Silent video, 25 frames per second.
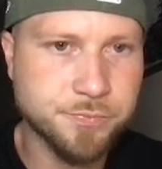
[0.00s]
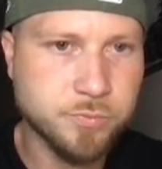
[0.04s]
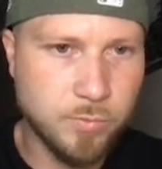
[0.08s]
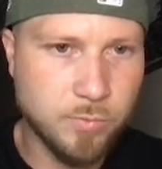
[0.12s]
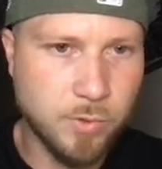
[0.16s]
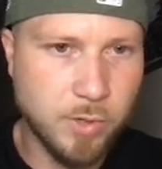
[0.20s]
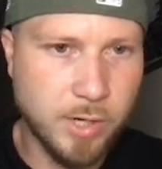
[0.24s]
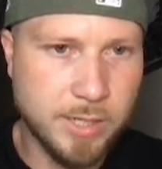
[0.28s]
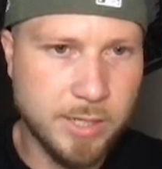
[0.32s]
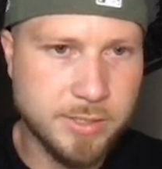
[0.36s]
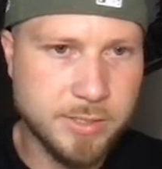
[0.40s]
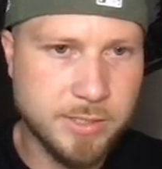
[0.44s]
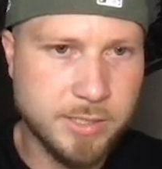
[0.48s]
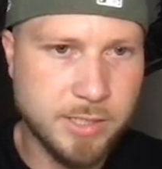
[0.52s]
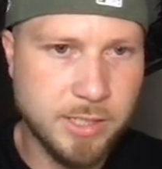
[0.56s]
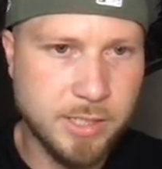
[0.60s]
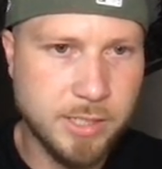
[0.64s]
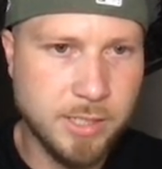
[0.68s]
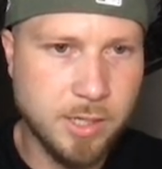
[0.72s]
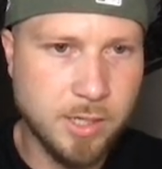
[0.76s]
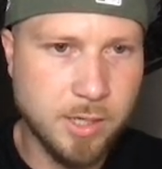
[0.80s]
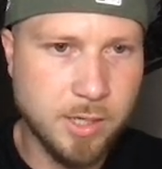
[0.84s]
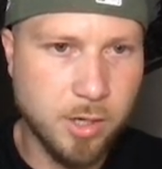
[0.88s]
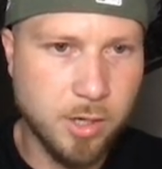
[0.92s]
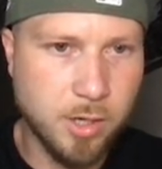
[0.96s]
I
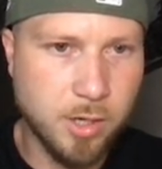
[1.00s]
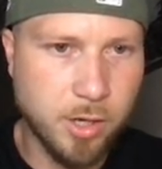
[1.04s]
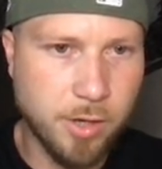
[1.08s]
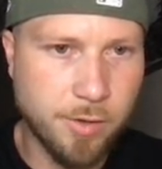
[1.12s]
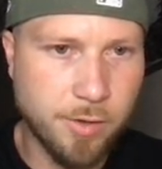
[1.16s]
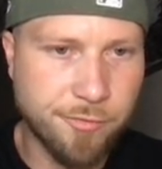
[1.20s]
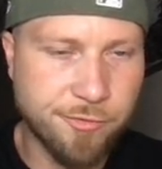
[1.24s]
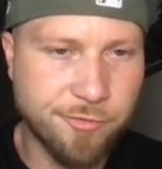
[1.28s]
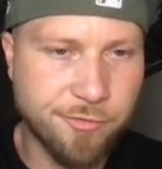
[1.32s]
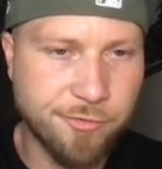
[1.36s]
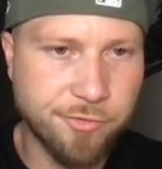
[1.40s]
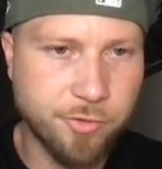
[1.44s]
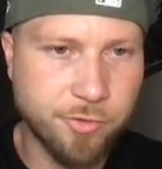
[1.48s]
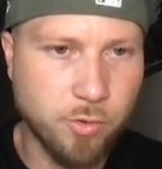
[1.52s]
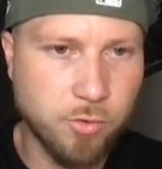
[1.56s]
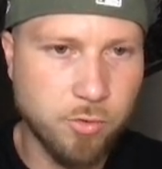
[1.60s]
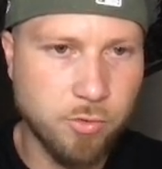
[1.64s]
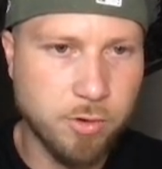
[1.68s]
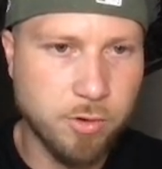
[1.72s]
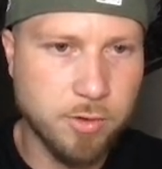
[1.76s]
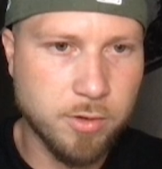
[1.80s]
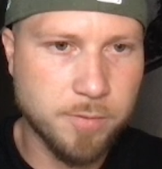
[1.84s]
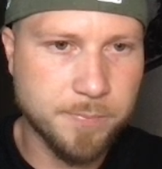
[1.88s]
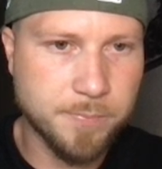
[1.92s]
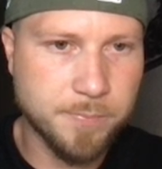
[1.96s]
see a
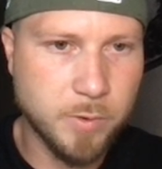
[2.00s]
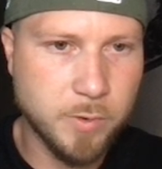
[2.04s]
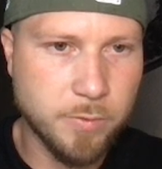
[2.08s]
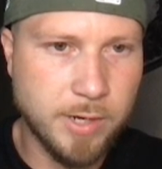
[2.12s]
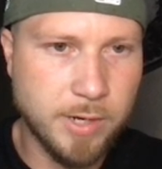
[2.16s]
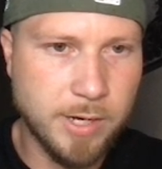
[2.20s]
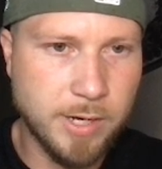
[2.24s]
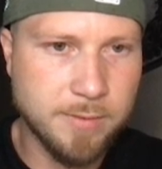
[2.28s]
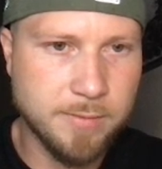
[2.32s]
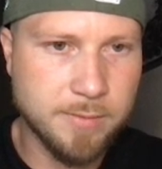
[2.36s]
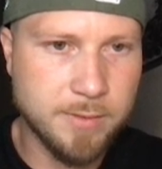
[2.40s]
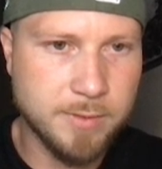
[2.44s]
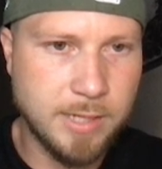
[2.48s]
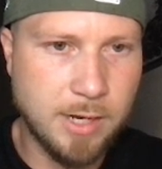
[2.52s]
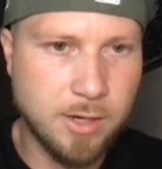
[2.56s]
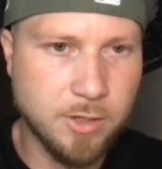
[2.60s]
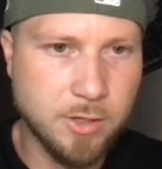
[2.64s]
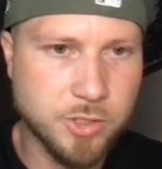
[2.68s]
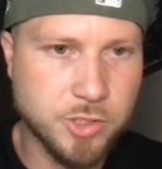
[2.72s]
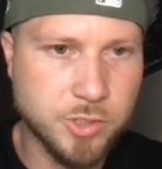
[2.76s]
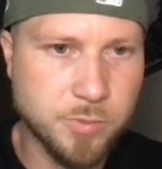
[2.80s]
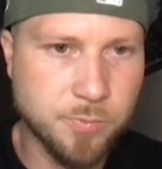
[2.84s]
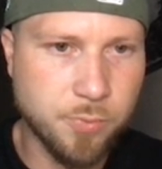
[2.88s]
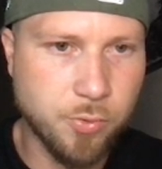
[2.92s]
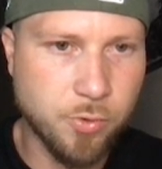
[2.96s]
floor, right? Now
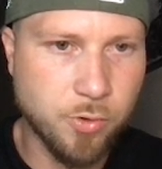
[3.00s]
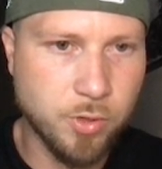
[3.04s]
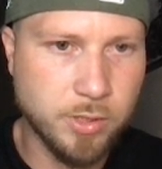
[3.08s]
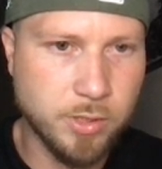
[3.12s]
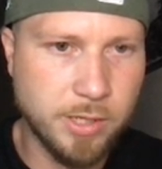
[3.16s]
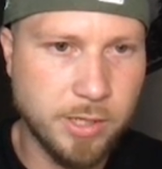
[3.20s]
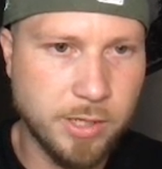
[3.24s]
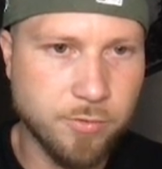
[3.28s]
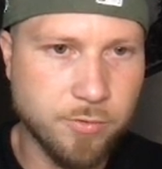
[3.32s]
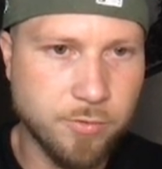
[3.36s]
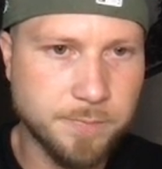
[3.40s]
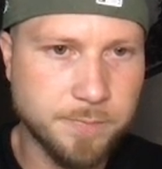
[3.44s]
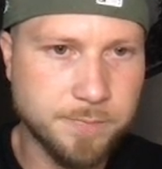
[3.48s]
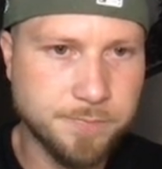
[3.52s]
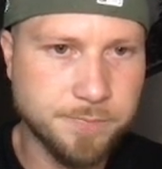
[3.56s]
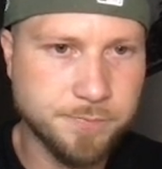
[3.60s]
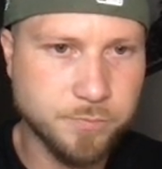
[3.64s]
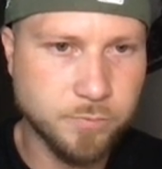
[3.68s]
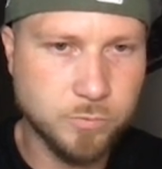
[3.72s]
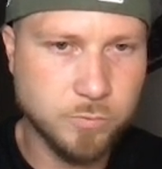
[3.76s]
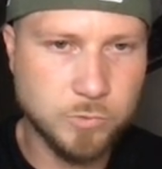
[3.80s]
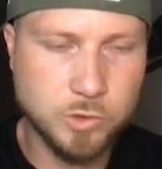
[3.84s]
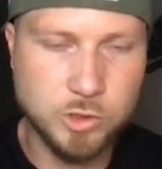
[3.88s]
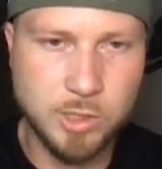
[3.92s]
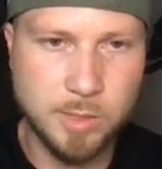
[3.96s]
a support level.
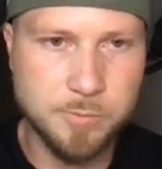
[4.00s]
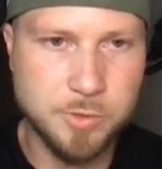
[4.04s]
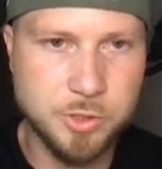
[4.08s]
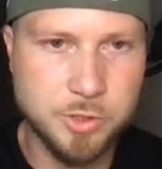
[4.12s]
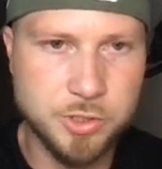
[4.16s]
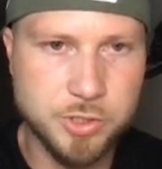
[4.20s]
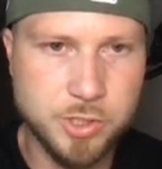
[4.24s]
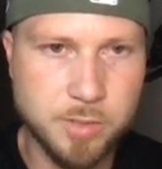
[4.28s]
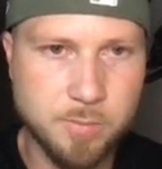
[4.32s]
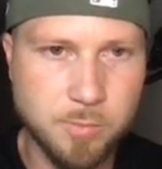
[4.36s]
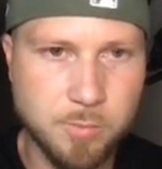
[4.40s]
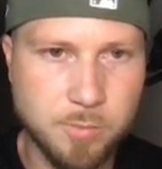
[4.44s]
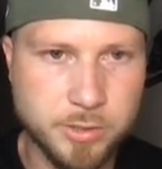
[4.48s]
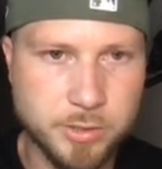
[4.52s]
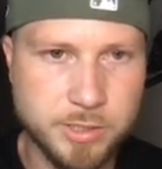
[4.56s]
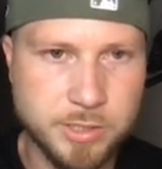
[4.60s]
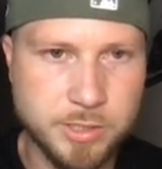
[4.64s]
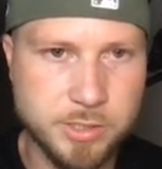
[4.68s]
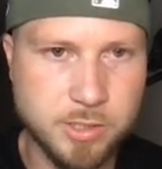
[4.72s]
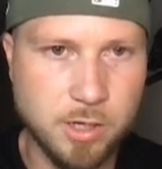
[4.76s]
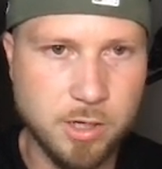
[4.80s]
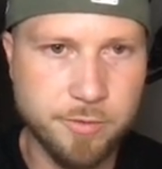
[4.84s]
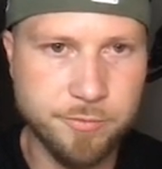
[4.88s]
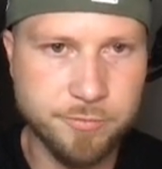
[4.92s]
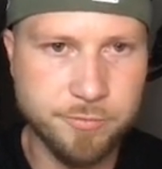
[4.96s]
So I'm just going to mark
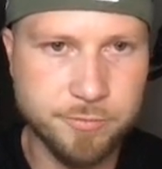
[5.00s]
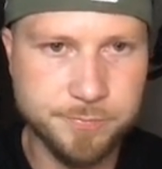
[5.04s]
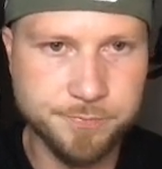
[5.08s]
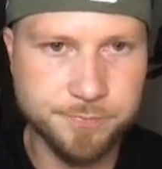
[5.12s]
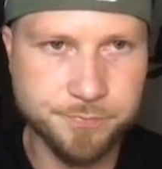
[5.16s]
these off.